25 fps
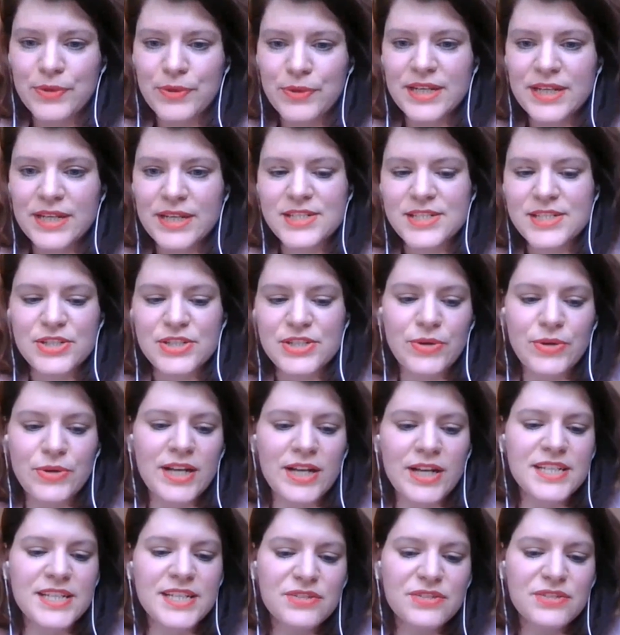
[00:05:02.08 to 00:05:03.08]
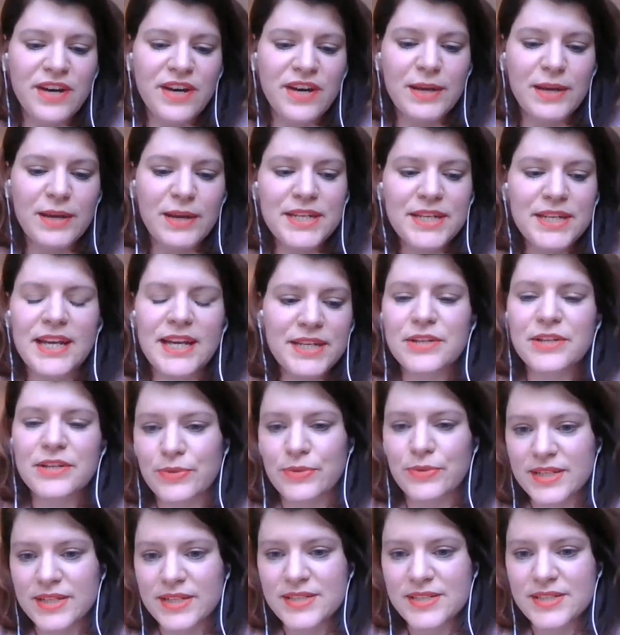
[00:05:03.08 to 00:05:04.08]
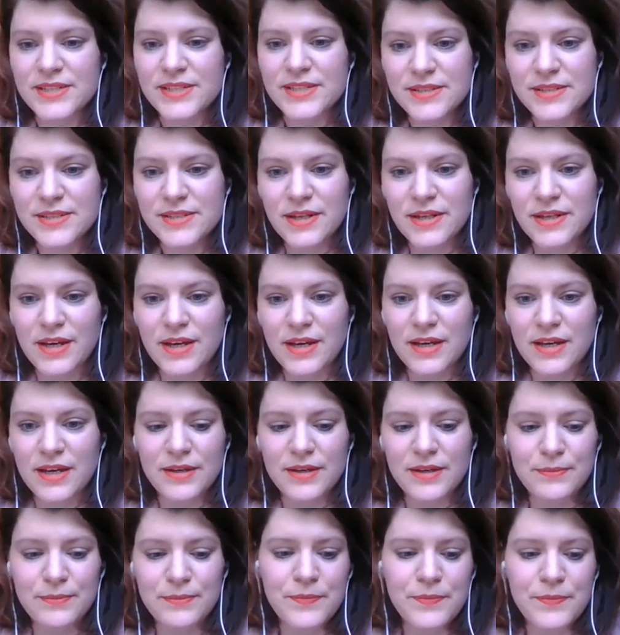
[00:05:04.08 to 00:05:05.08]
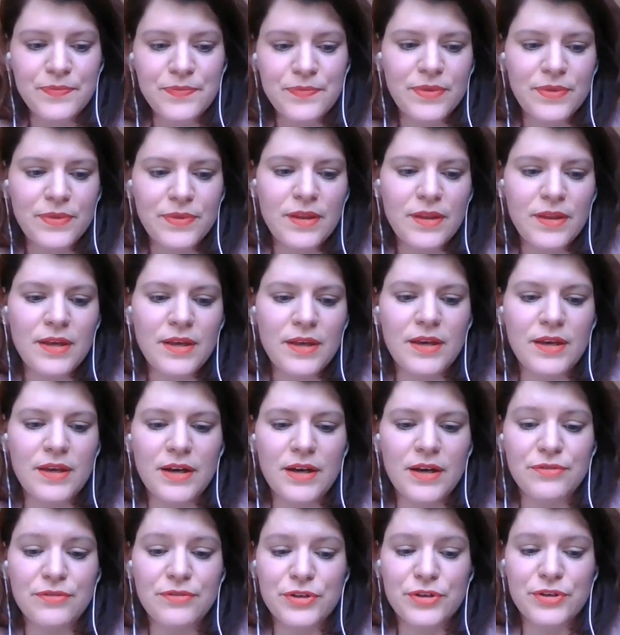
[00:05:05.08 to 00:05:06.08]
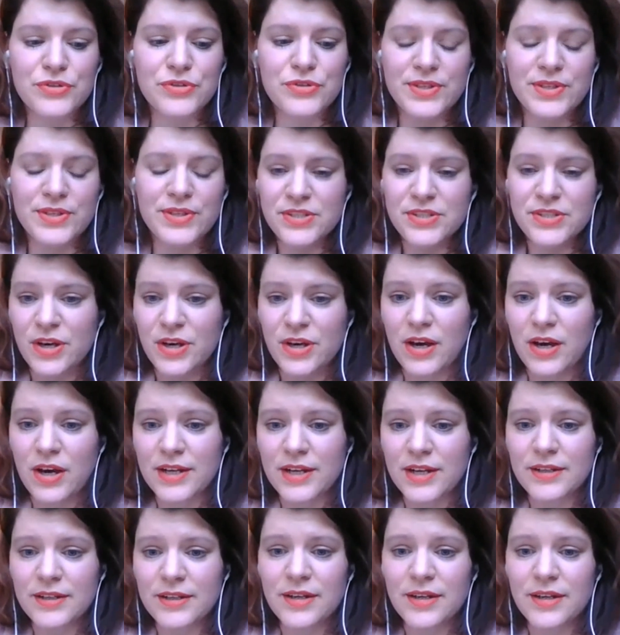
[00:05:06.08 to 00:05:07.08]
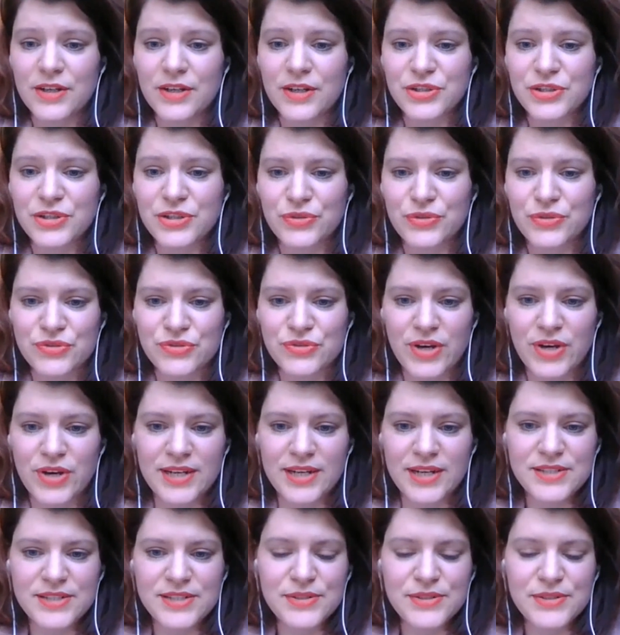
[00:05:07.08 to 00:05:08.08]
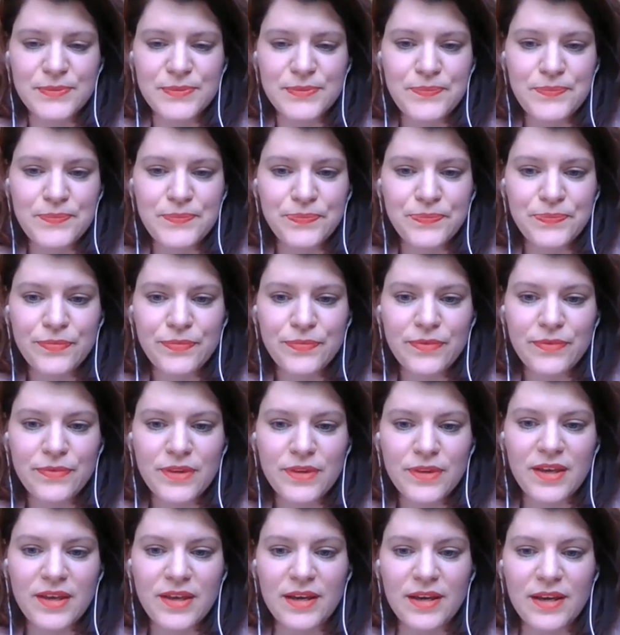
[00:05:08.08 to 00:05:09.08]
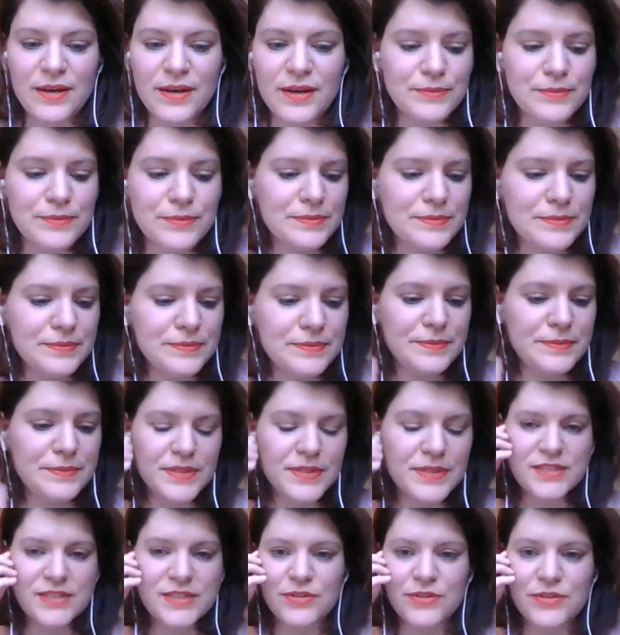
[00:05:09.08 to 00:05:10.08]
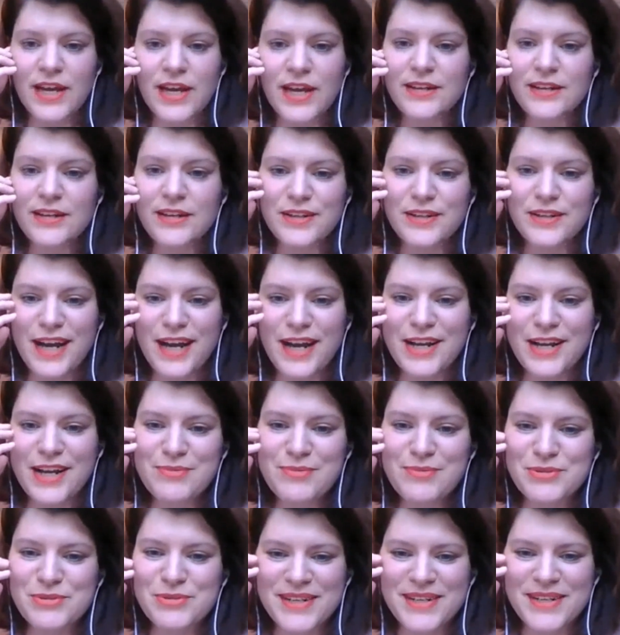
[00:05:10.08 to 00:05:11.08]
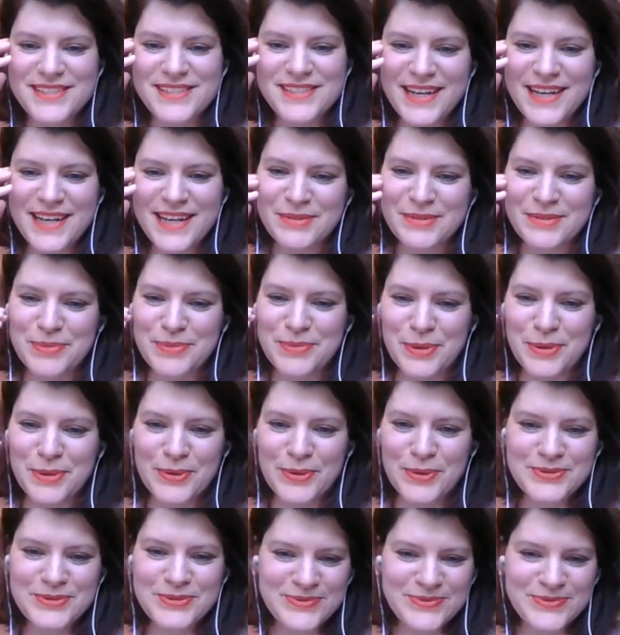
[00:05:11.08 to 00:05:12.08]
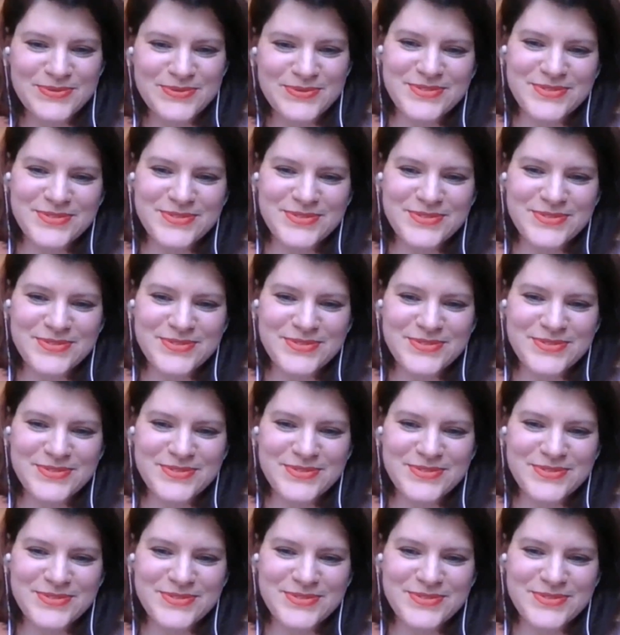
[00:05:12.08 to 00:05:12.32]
companies to identify and mitigate the risks adverse risk on children's rights. So then I come to my second poll.